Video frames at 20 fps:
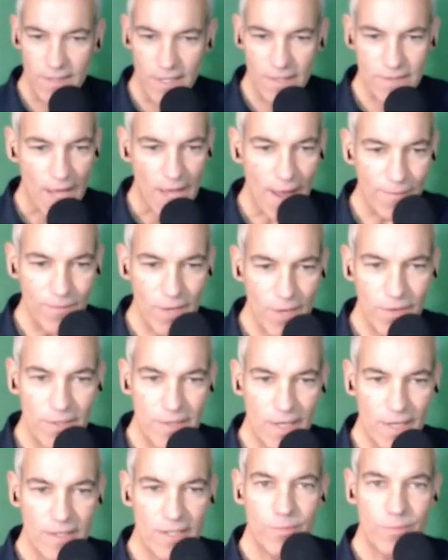is this I've never
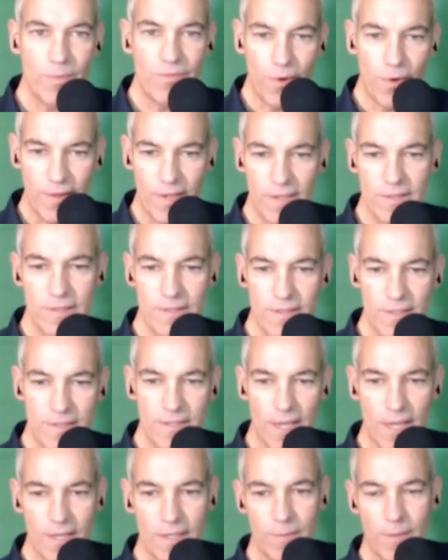done this before. This is
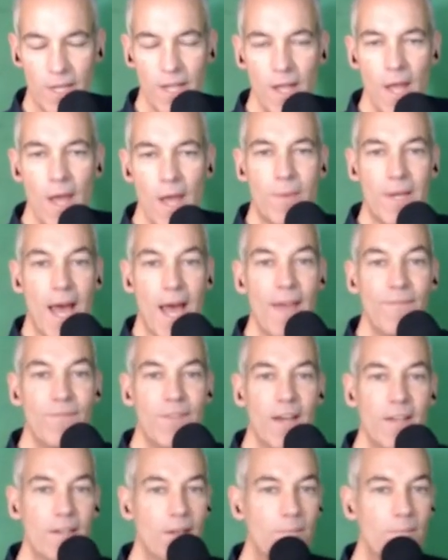exciting But I've
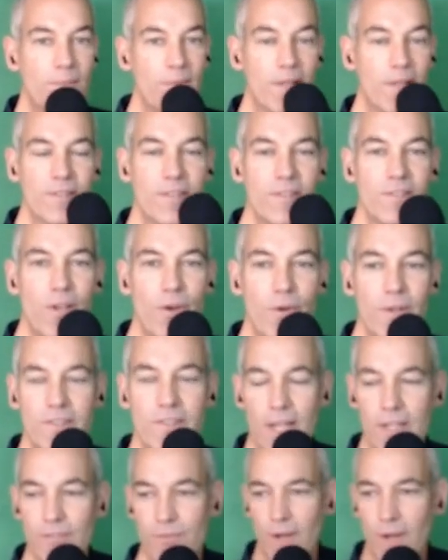done them. This is no
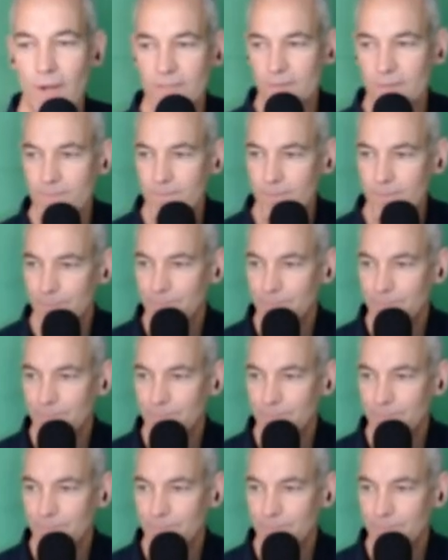exaggeration.